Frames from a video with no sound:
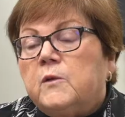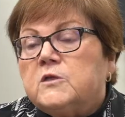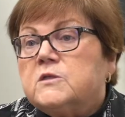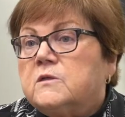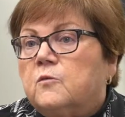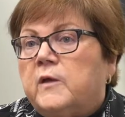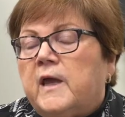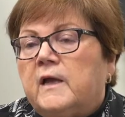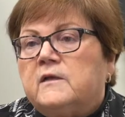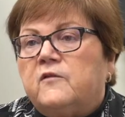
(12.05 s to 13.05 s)
much
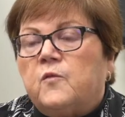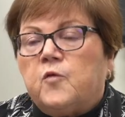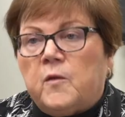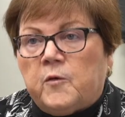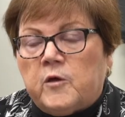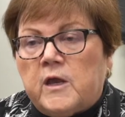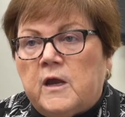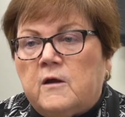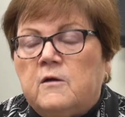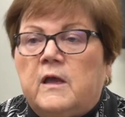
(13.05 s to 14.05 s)
we act as a primary
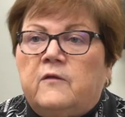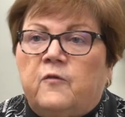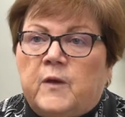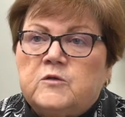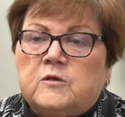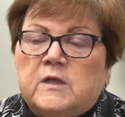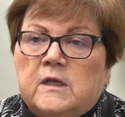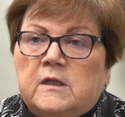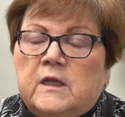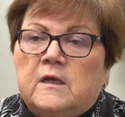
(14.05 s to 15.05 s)
care and
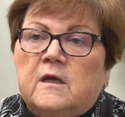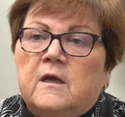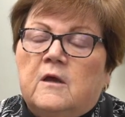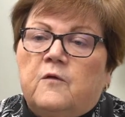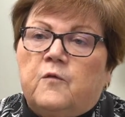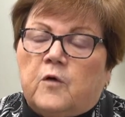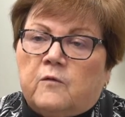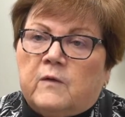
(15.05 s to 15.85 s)
specialty clinic for our